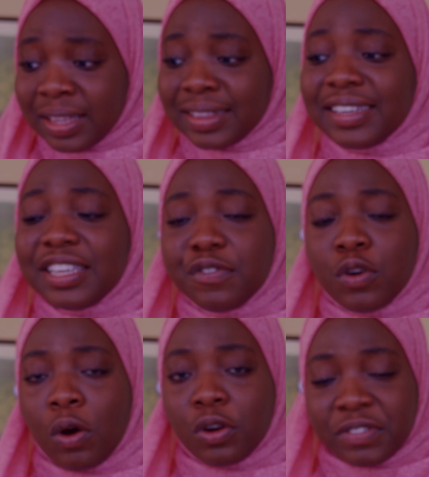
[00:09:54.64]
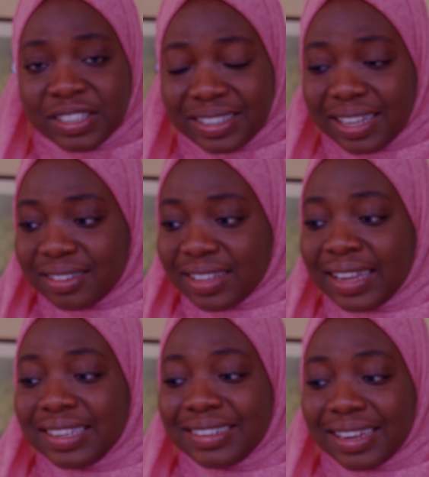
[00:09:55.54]
they give you all of the dates
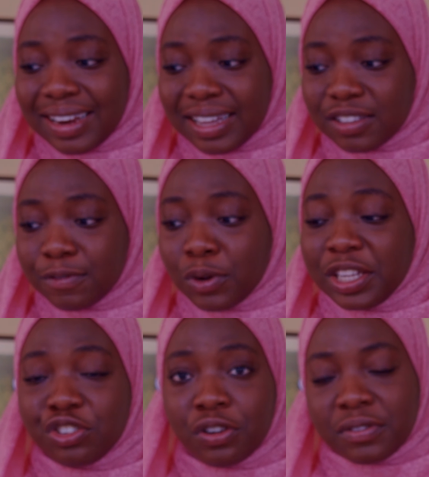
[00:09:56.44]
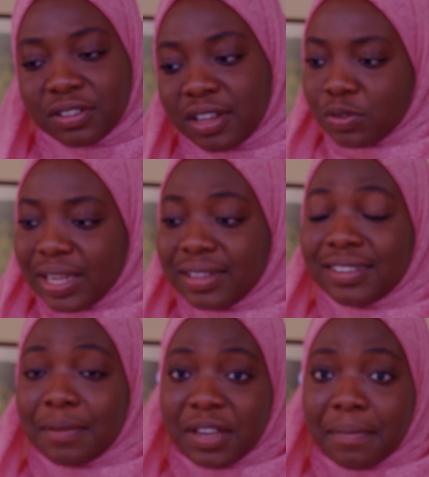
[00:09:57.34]
and the deadlines for each of the terms. Today is
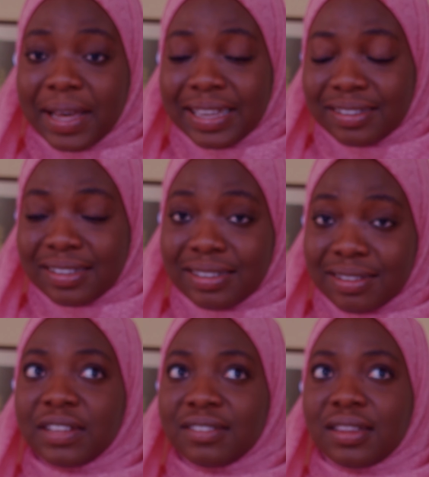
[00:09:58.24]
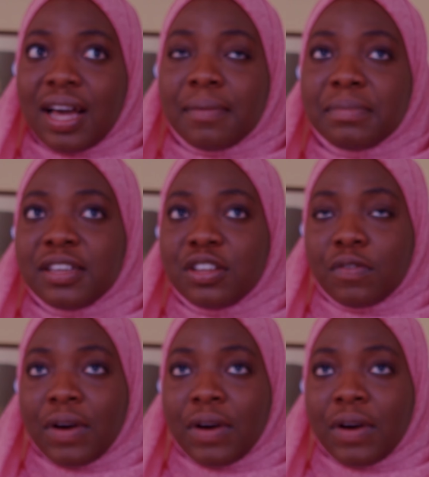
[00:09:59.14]
September 18. Let's say that I'm thinking of